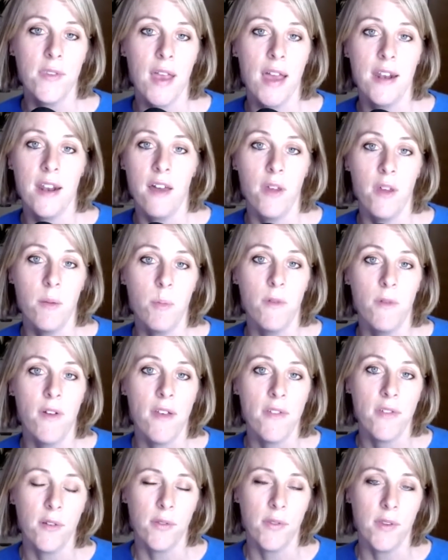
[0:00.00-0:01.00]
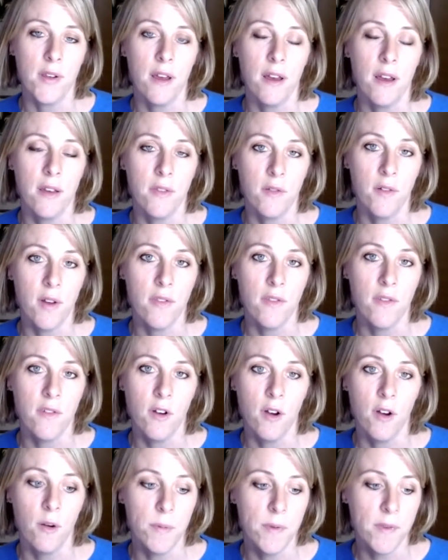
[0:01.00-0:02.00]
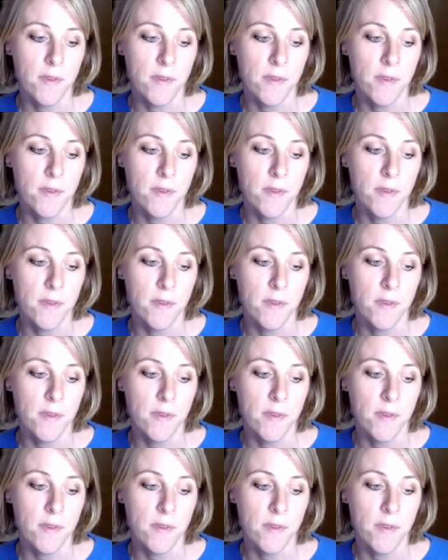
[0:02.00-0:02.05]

and other professionals in high stress jobs.